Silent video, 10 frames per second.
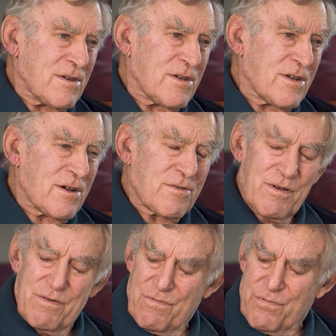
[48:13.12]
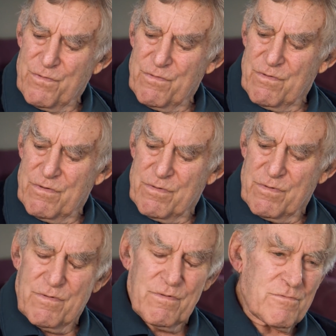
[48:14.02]
You know, and f
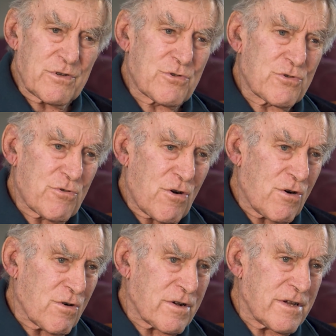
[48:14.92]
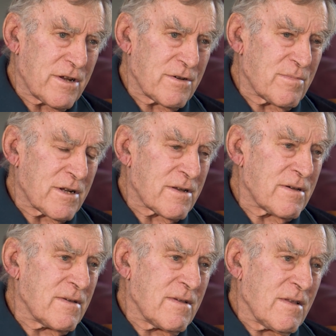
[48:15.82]
which was wrong, you know, but
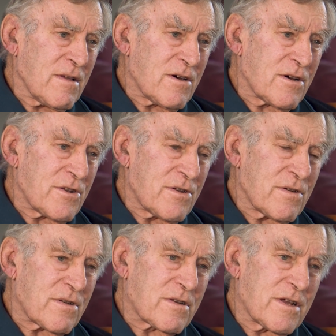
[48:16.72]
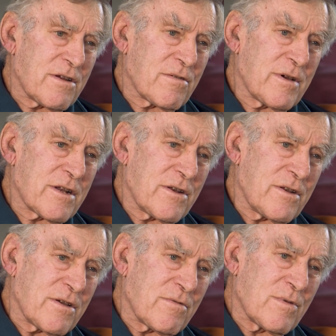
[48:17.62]
I didn't care about
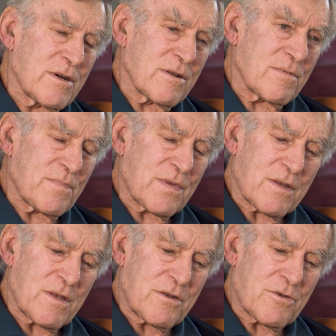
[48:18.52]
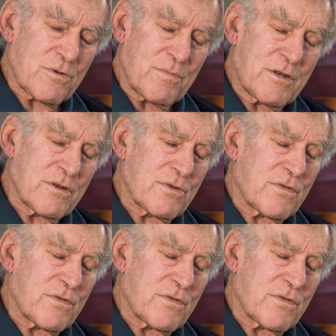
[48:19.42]
any, well, they took me to the